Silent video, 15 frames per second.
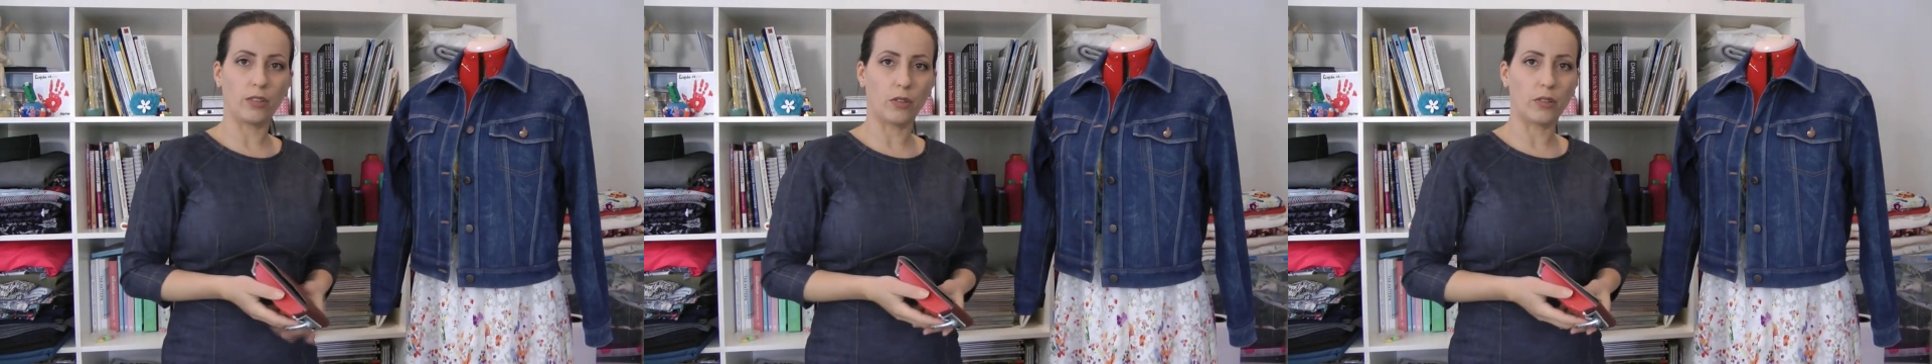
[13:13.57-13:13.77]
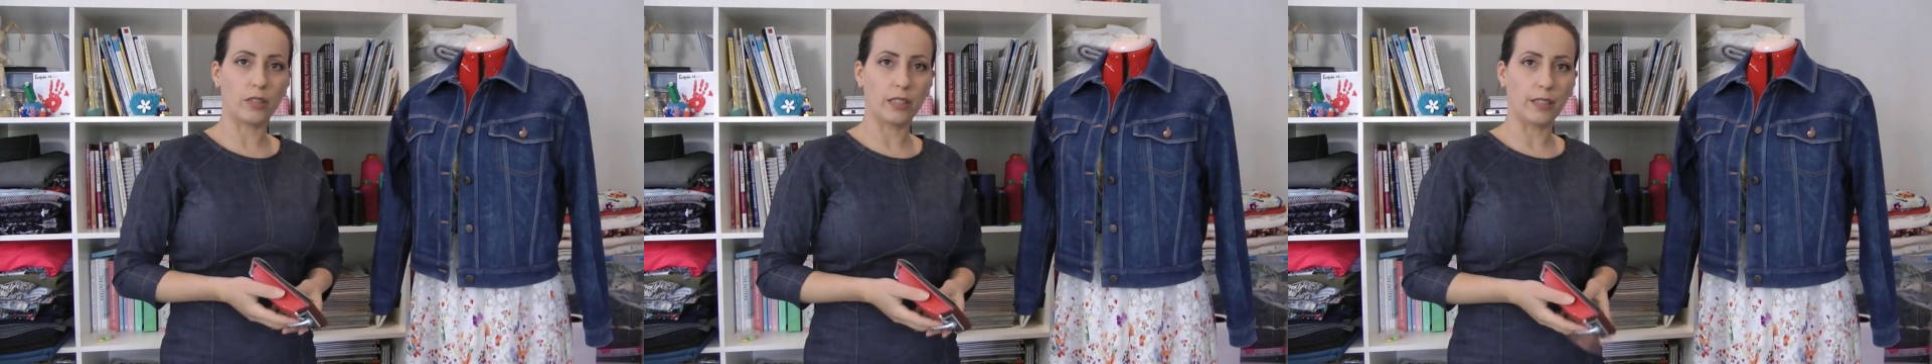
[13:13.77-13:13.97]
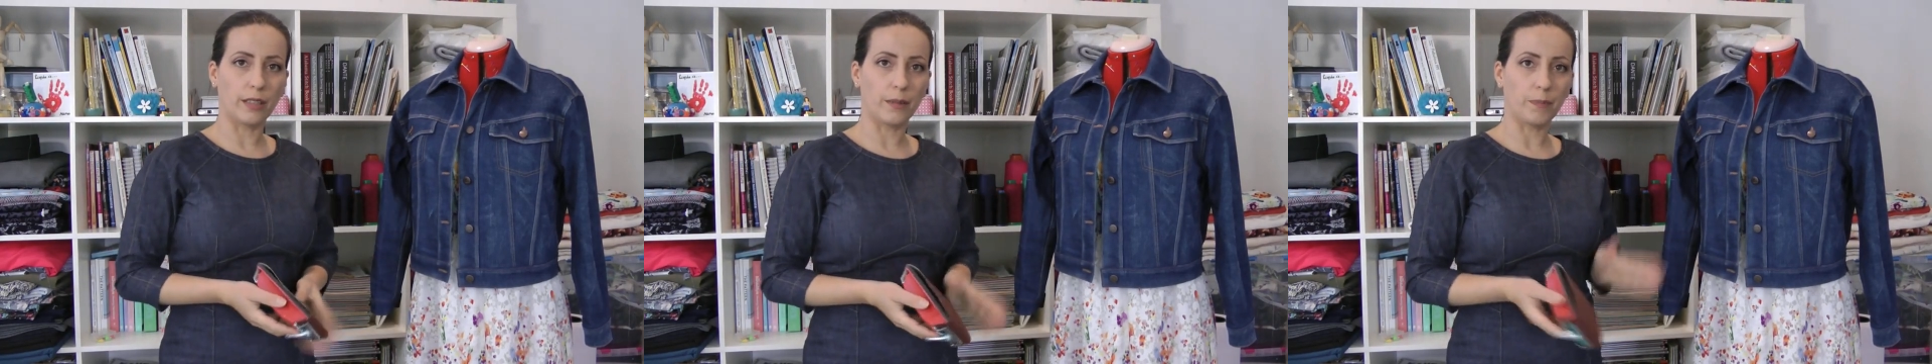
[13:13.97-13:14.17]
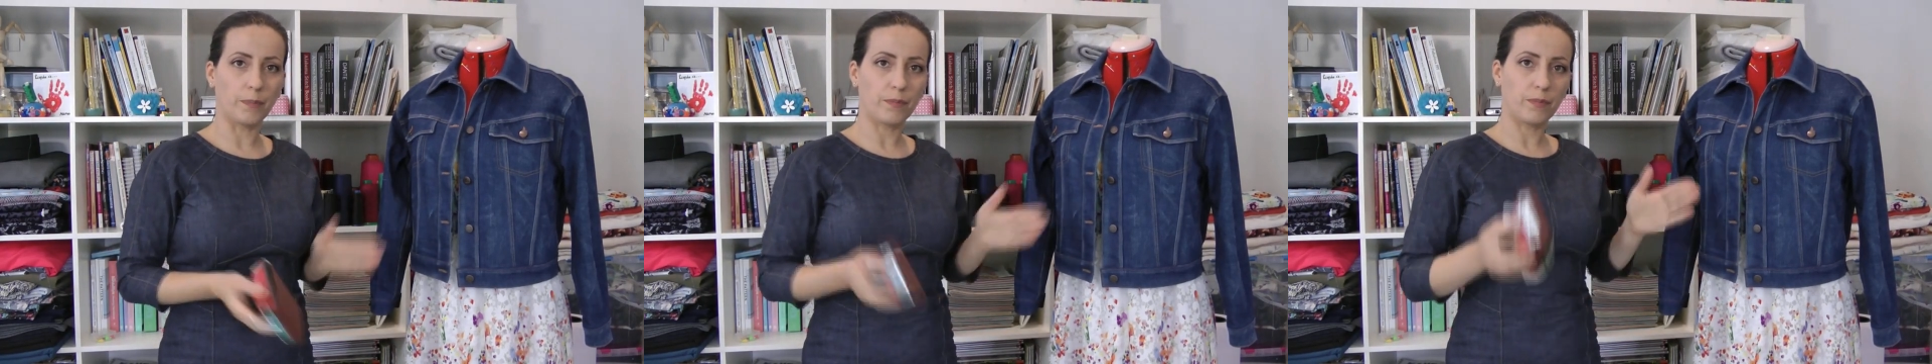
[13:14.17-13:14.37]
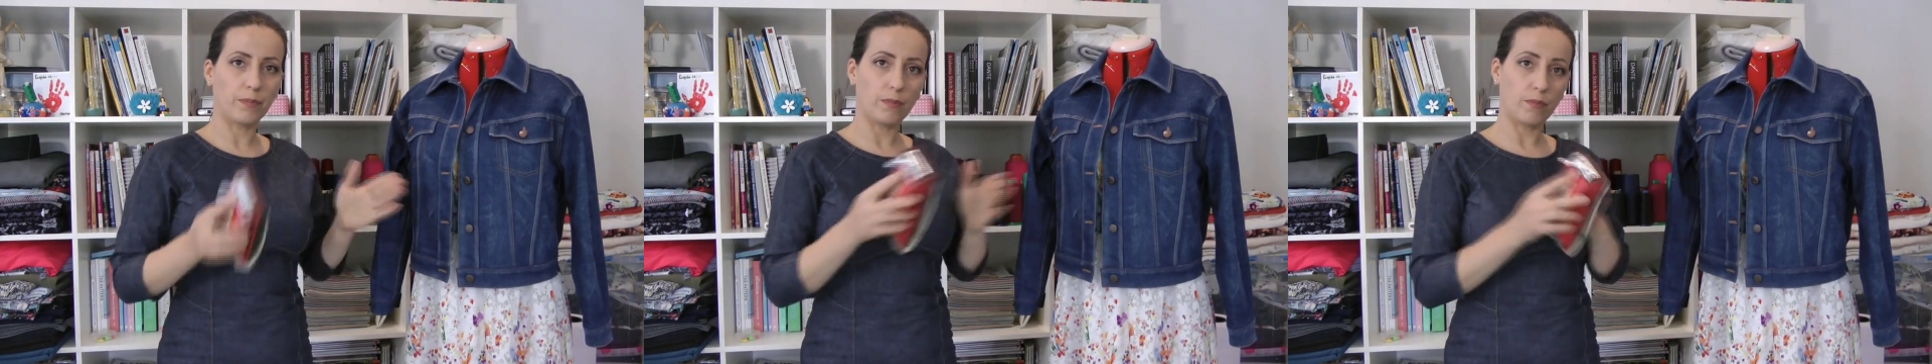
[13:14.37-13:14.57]

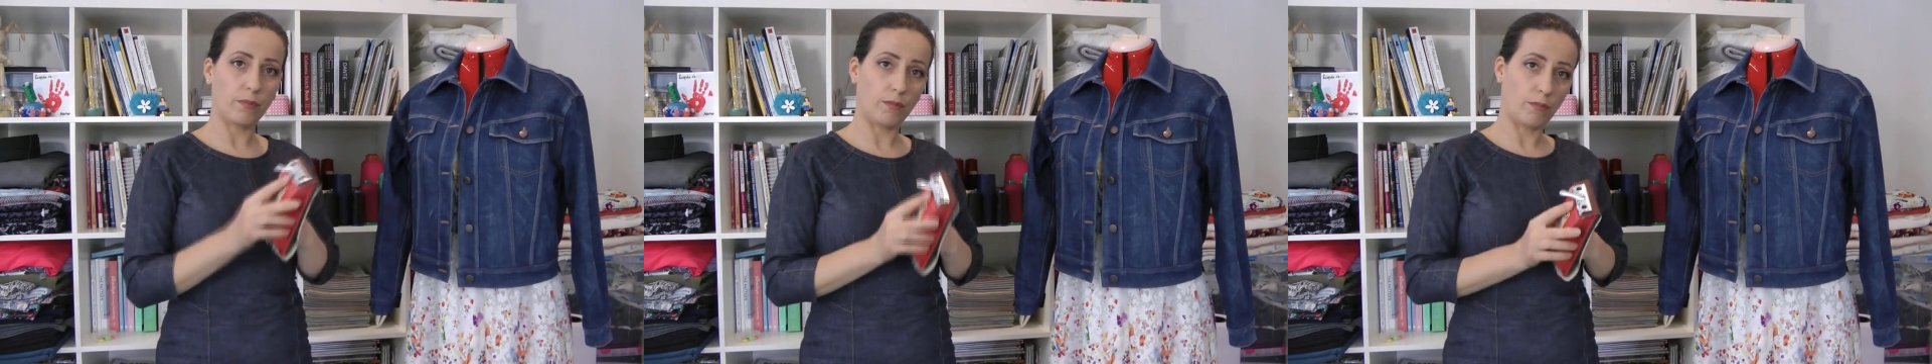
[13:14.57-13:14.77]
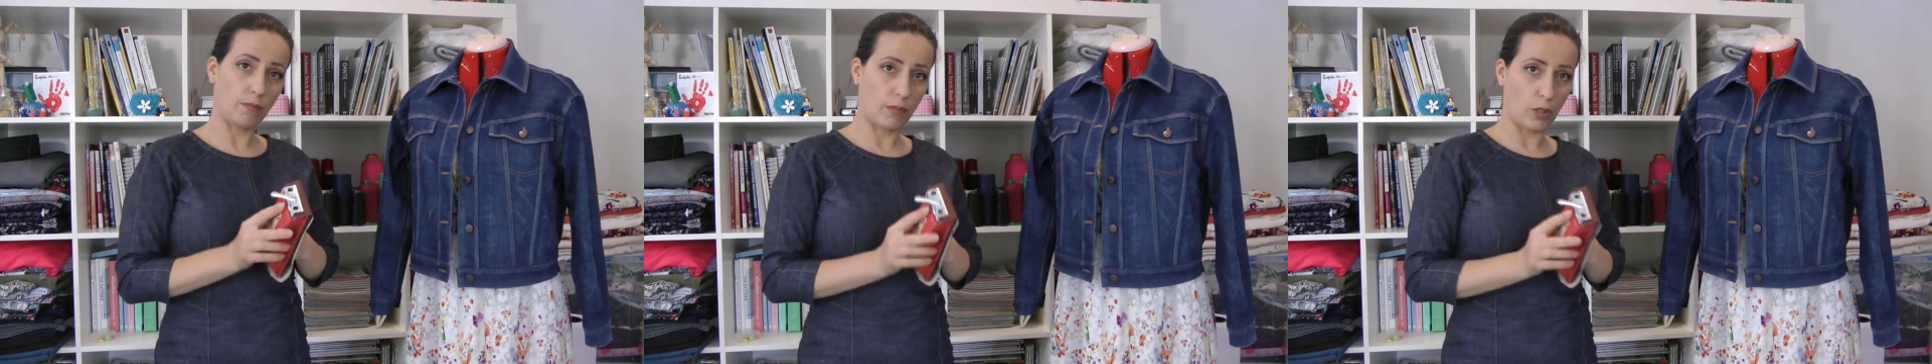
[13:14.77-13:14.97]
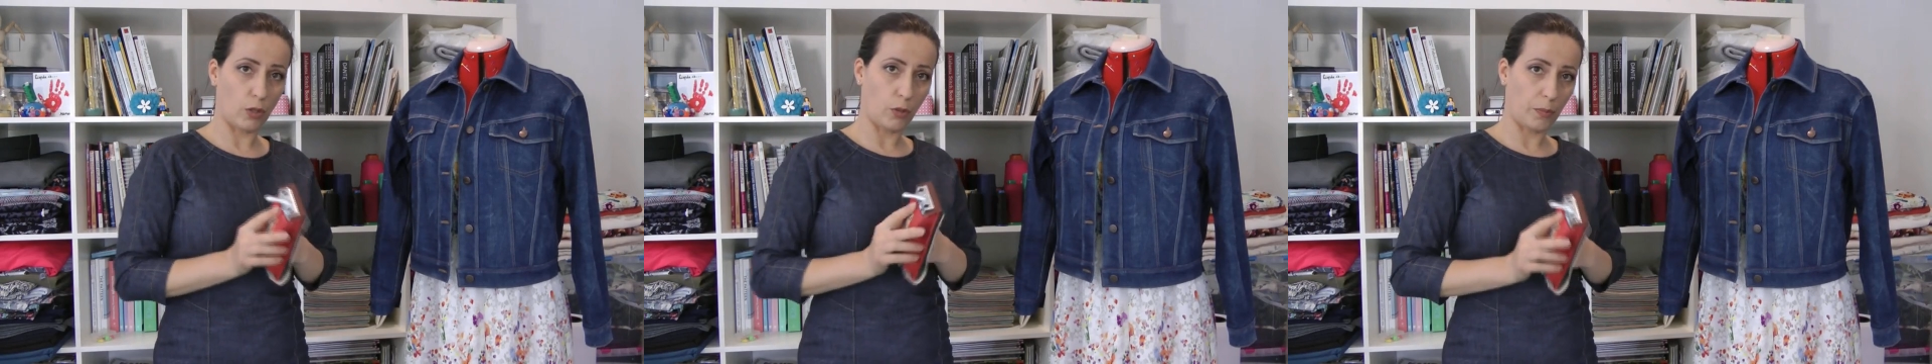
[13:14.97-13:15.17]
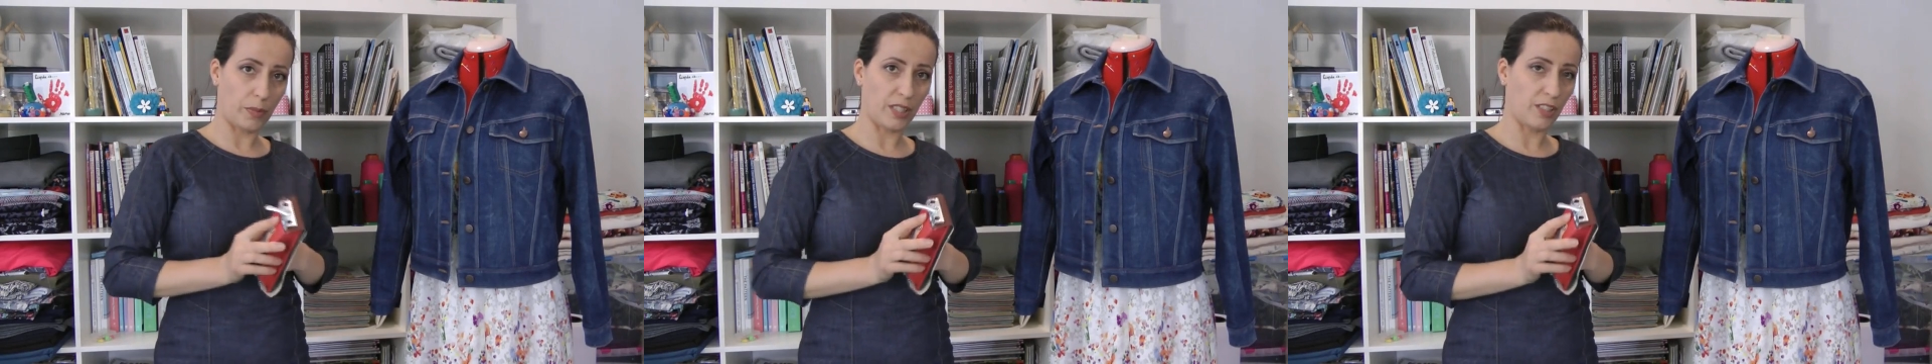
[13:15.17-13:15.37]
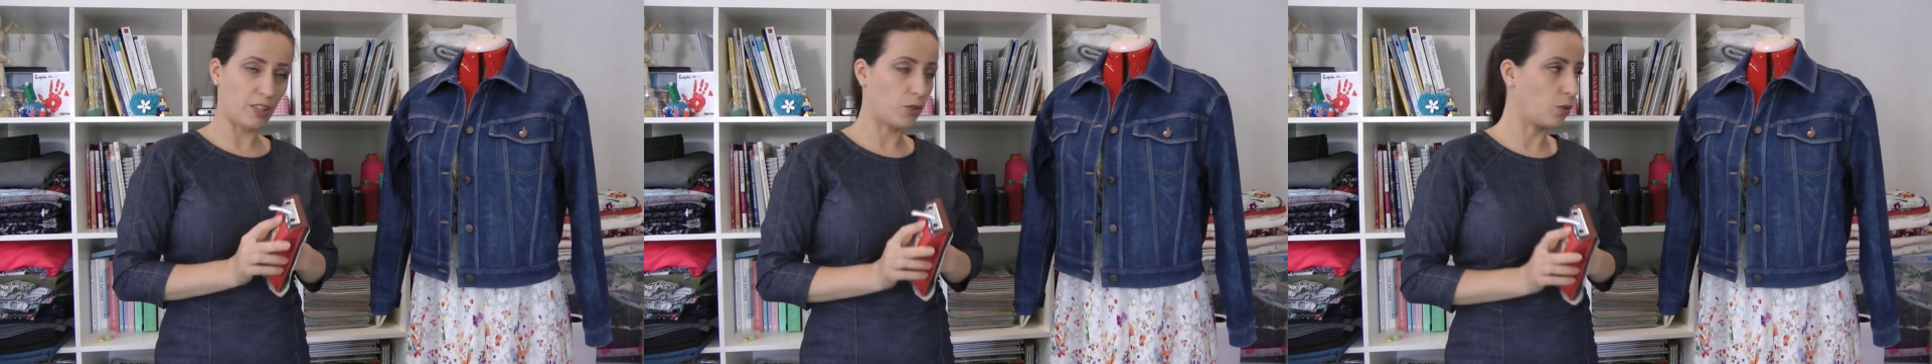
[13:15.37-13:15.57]
your
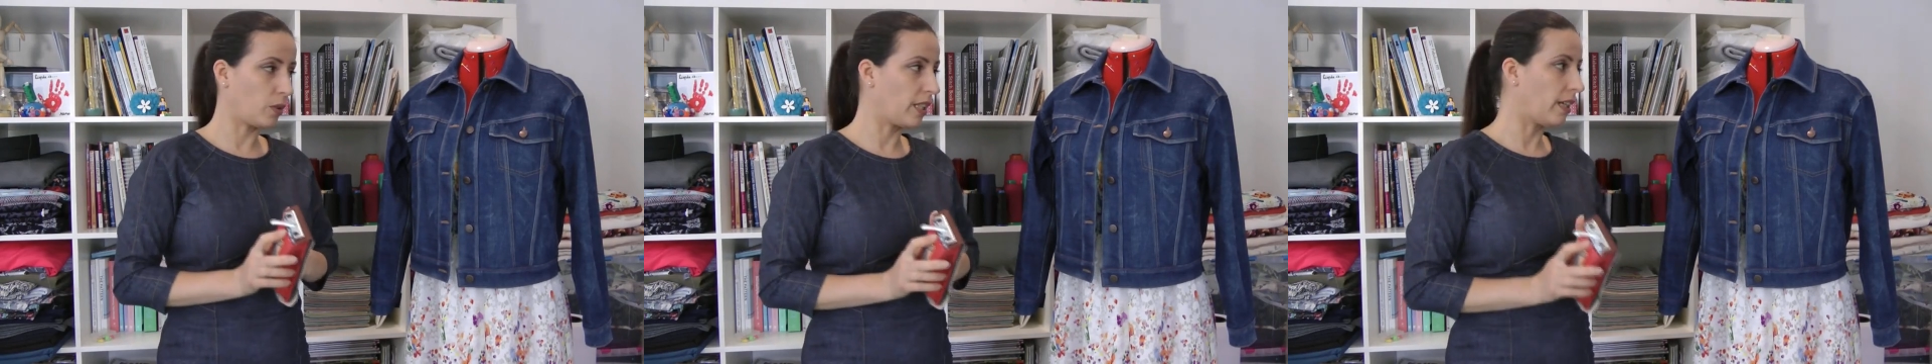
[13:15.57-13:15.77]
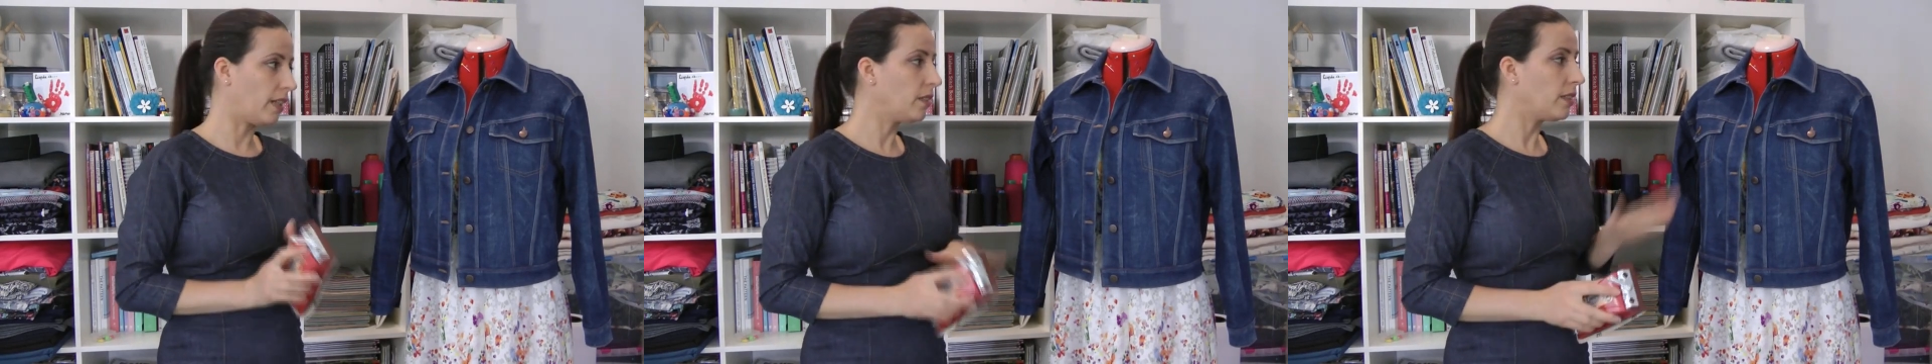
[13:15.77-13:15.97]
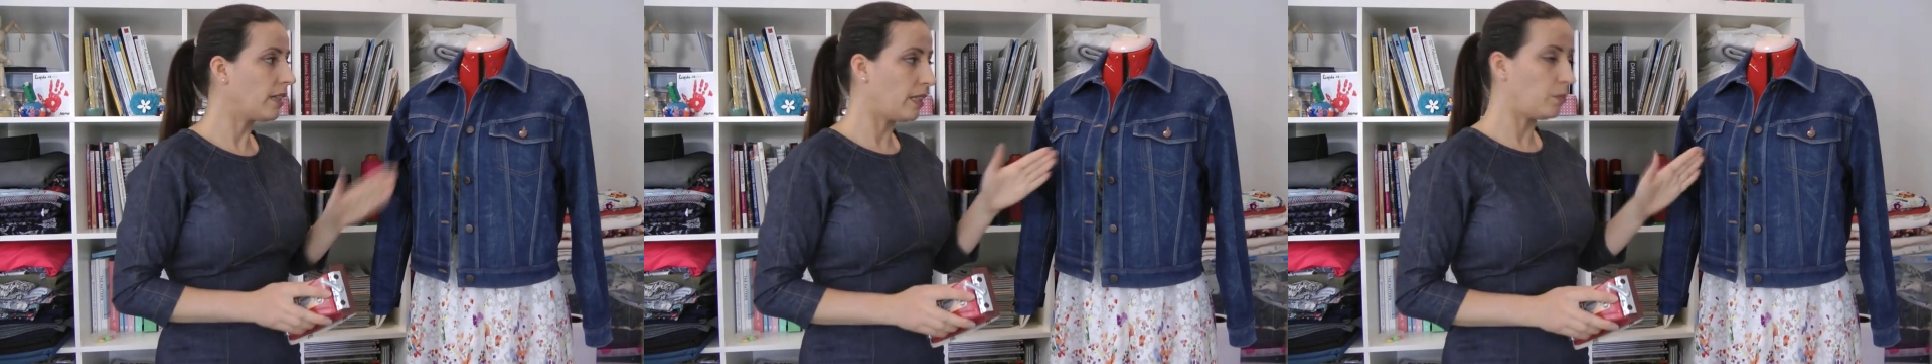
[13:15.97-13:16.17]
pieces together